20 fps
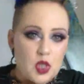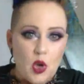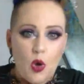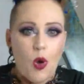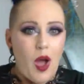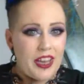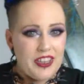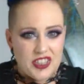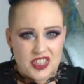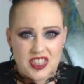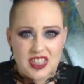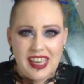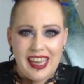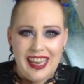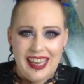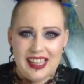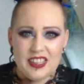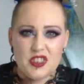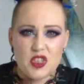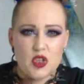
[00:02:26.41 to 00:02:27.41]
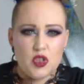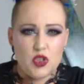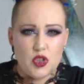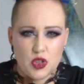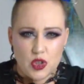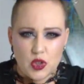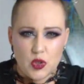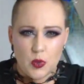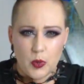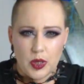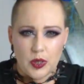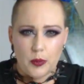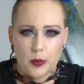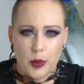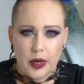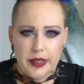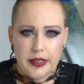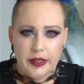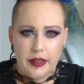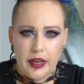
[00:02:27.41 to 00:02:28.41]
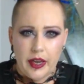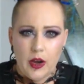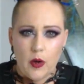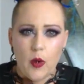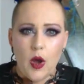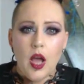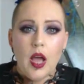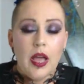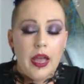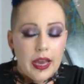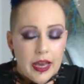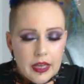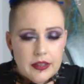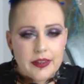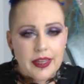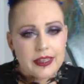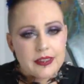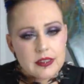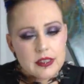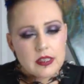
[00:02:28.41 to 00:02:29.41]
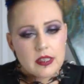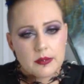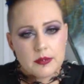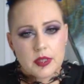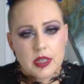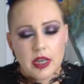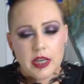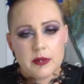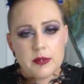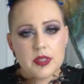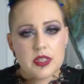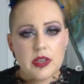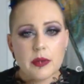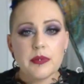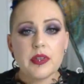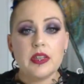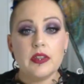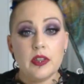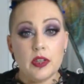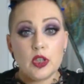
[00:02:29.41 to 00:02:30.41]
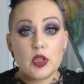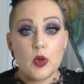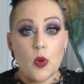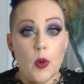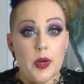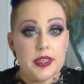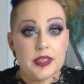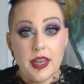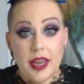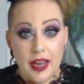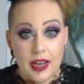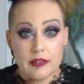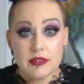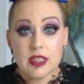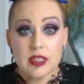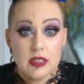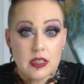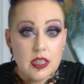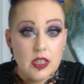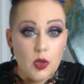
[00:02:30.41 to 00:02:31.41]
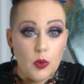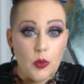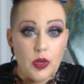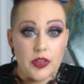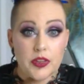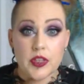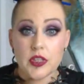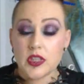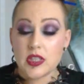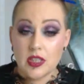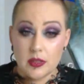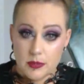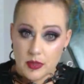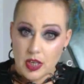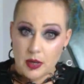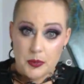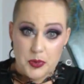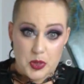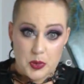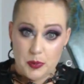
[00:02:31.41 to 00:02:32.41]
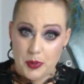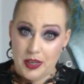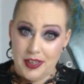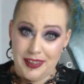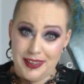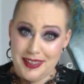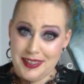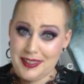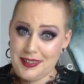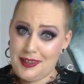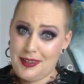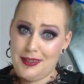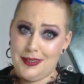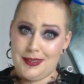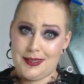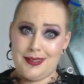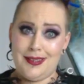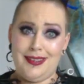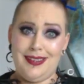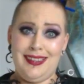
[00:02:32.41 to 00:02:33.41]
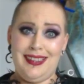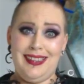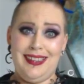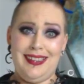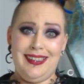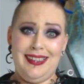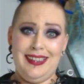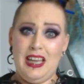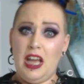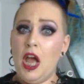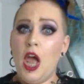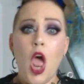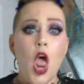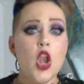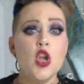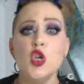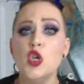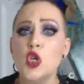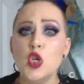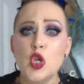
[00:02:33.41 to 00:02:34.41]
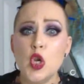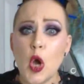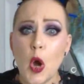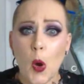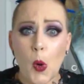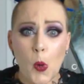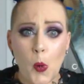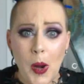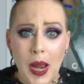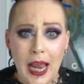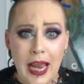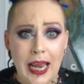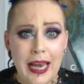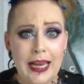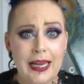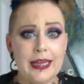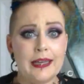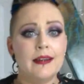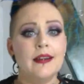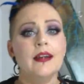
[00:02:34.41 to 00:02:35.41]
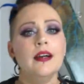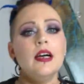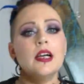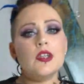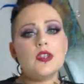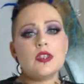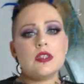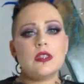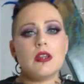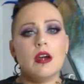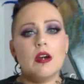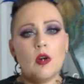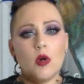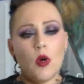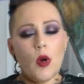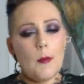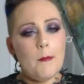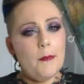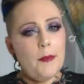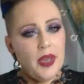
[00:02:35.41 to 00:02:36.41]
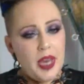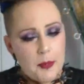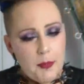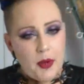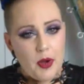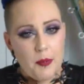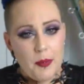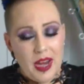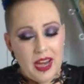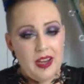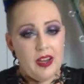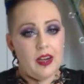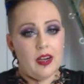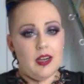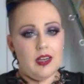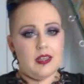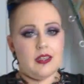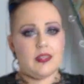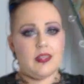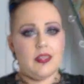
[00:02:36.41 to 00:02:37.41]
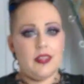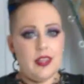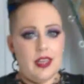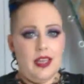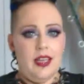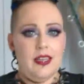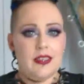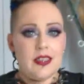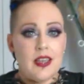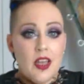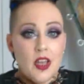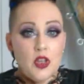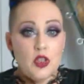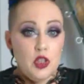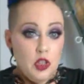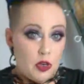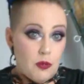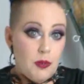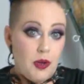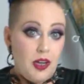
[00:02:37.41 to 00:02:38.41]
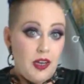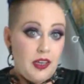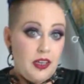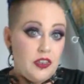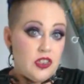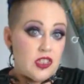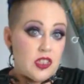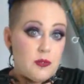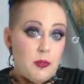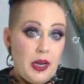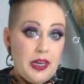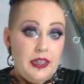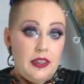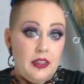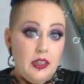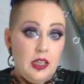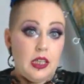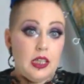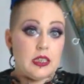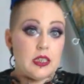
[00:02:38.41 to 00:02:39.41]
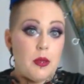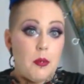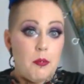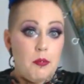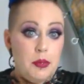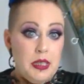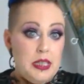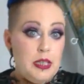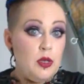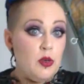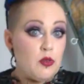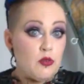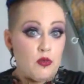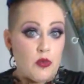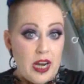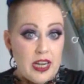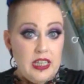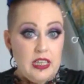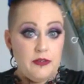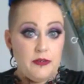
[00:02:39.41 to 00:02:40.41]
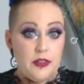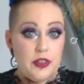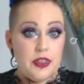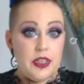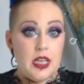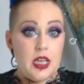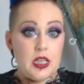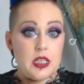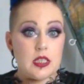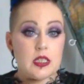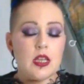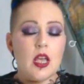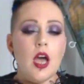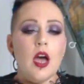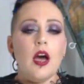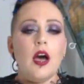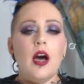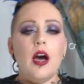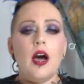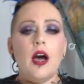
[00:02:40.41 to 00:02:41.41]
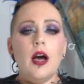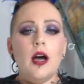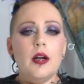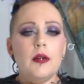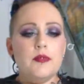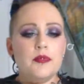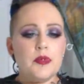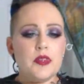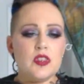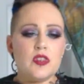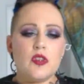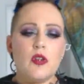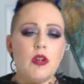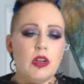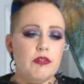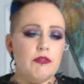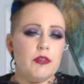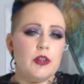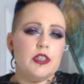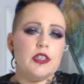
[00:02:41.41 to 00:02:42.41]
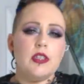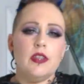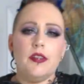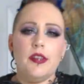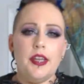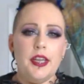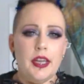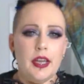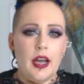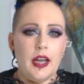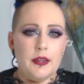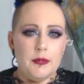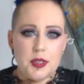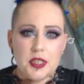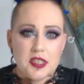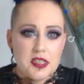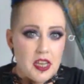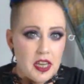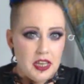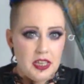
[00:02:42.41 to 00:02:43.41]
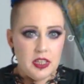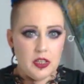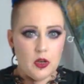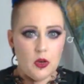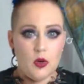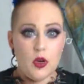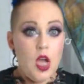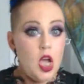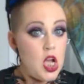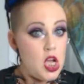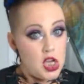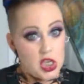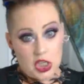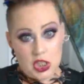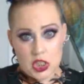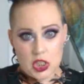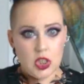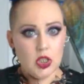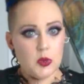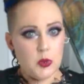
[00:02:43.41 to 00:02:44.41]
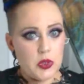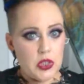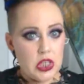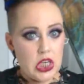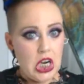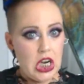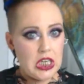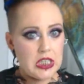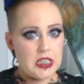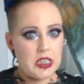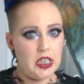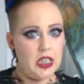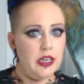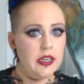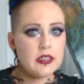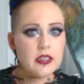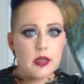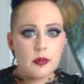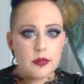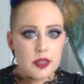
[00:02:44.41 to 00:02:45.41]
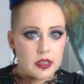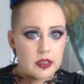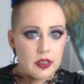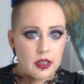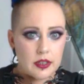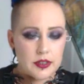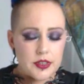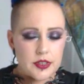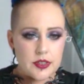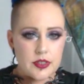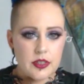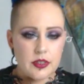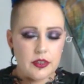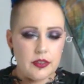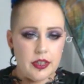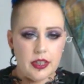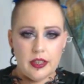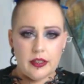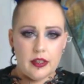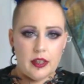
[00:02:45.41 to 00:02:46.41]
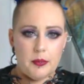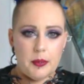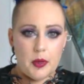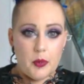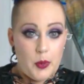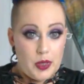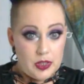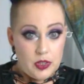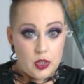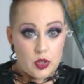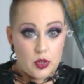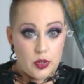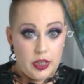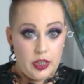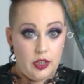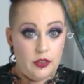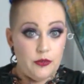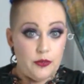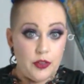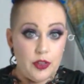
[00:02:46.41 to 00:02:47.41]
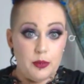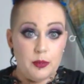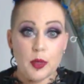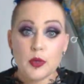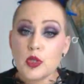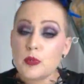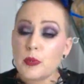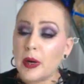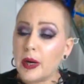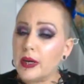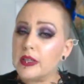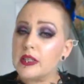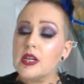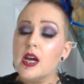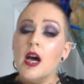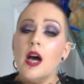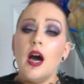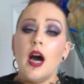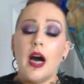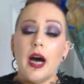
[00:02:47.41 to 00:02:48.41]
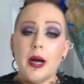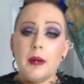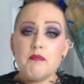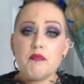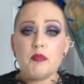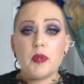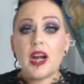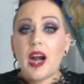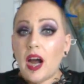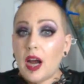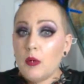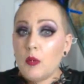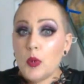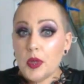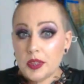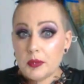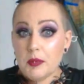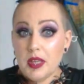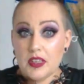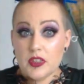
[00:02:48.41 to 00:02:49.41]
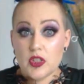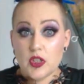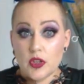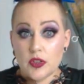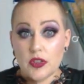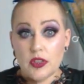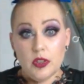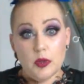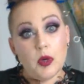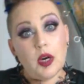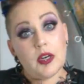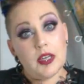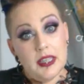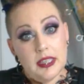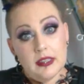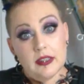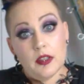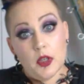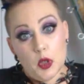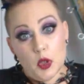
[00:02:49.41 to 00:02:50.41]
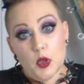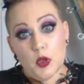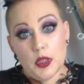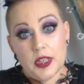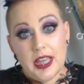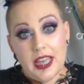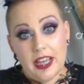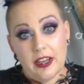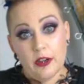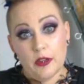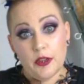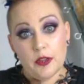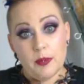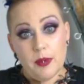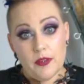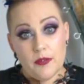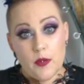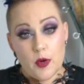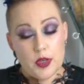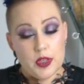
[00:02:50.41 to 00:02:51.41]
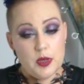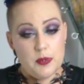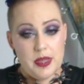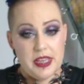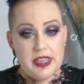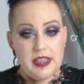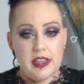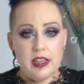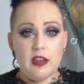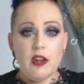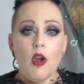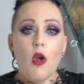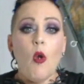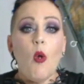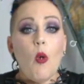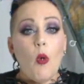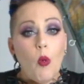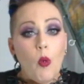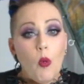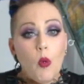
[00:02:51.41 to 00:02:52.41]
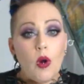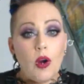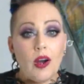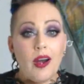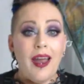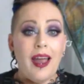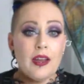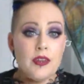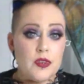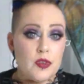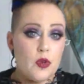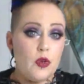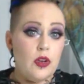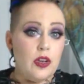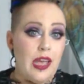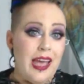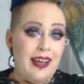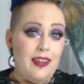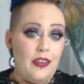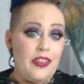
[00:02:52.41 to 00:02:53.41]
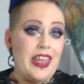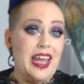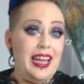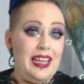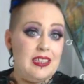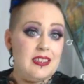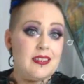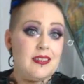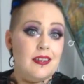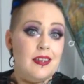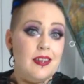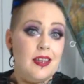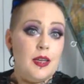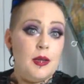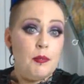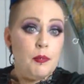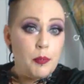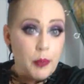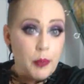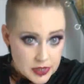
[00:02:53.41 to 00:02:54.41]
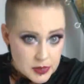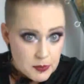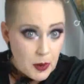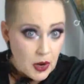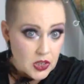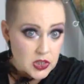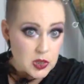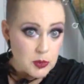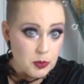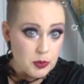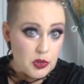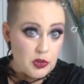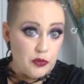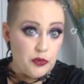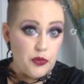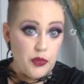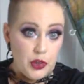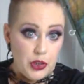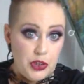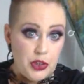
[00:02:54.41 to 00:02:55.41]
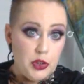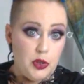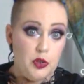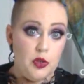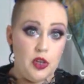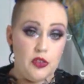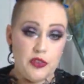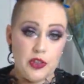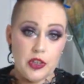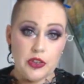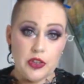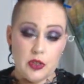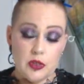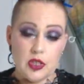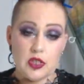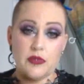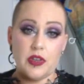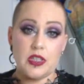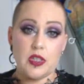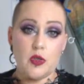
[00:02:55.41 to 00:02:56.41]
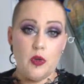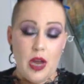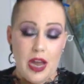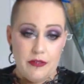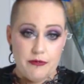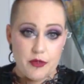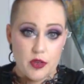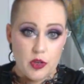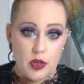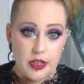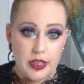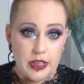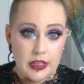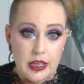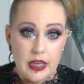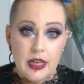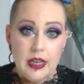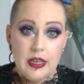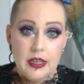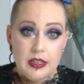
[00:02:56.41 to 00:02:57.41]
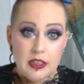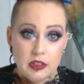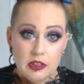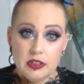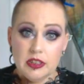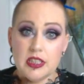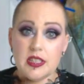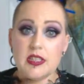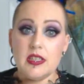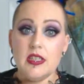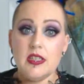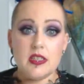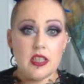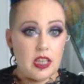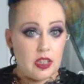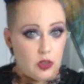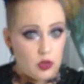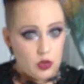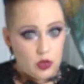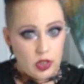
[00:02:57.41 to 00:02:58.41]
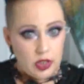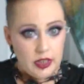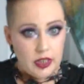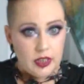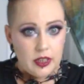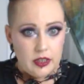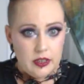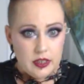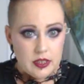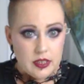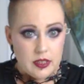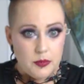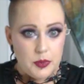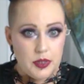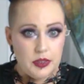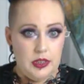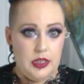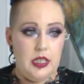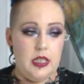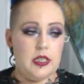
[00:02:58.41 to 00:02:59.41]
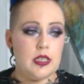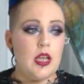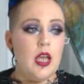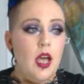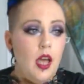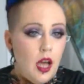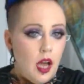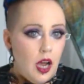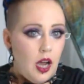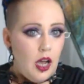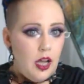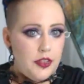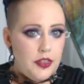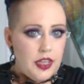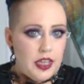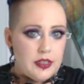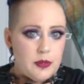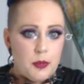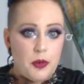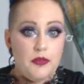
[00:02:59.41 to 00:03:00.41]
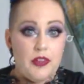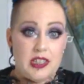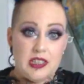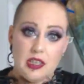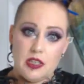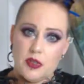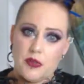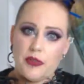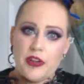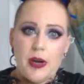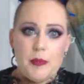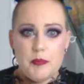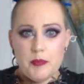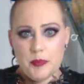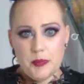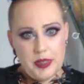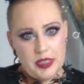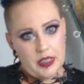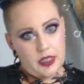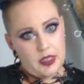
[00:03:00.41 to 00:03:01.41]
So I just can't do it right now. And that's sometimes something that you're going to have to deal with. Sometimes your body says, no way. So be prepared that your body just might not be ready for this. So unfortunately, I would say, consult with a doctor, except the doctors don't know anything about waist training for the most part. But I would make sure that you are in good health before you begin, or as good a health as is possible for you, for those of us who have chronic illnesses and chronic disabilities that prevent us from